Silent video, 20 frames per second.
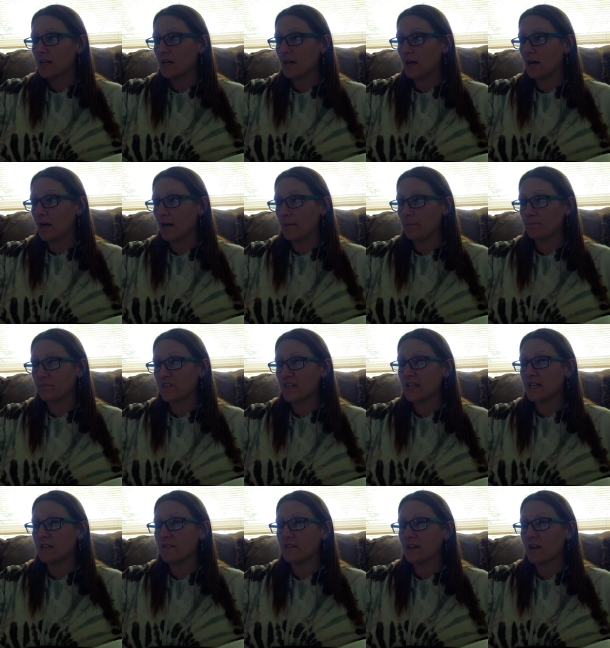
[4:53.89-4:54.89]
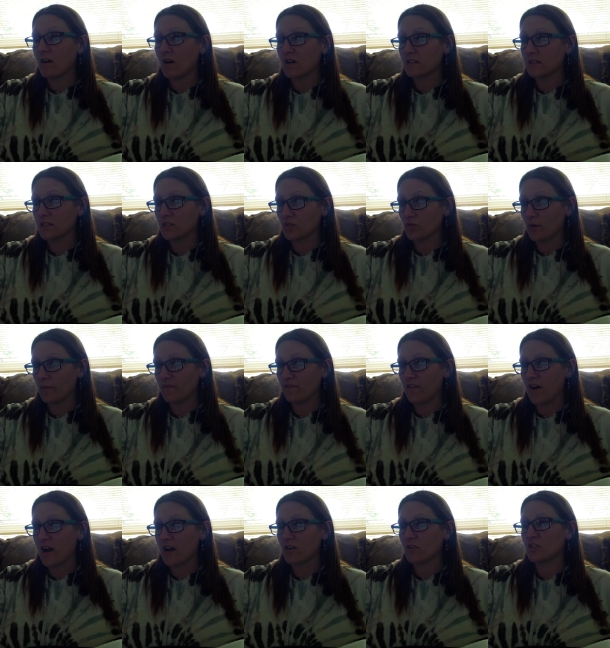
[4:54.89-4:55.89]
um, in the Gaza Strip
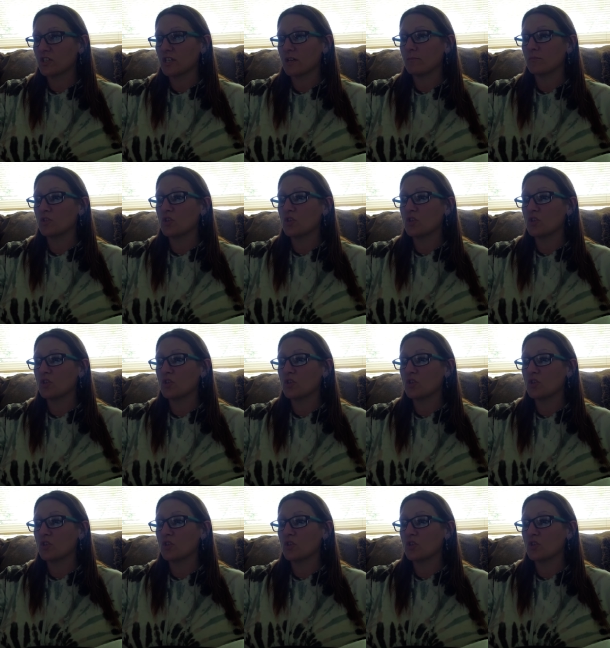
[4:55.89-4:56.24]
fired some